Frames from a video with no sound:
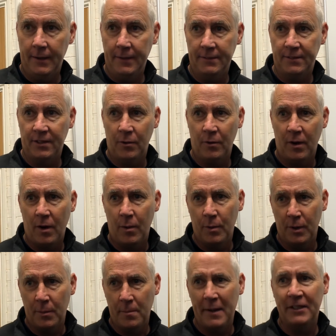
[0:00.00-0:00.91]
So I
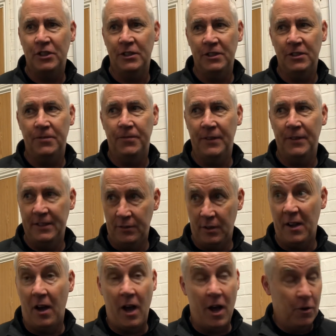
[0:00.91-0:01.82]
would imagine
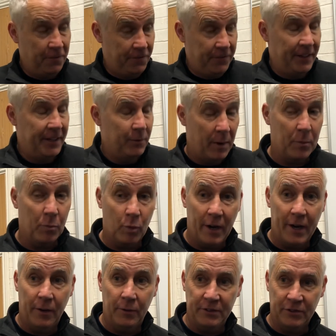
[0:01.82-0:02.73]
hopefully it went
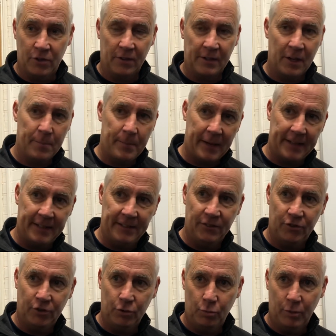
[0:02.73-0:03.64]
well. He's got to go back in
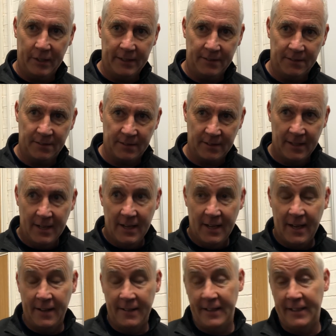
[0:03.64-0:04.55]
2 weeks,
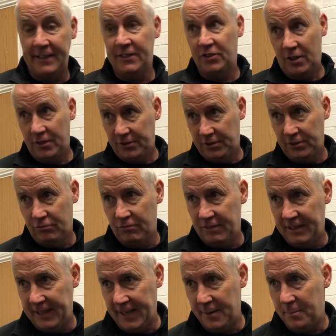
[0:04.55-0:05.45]
and then he starts his rehab.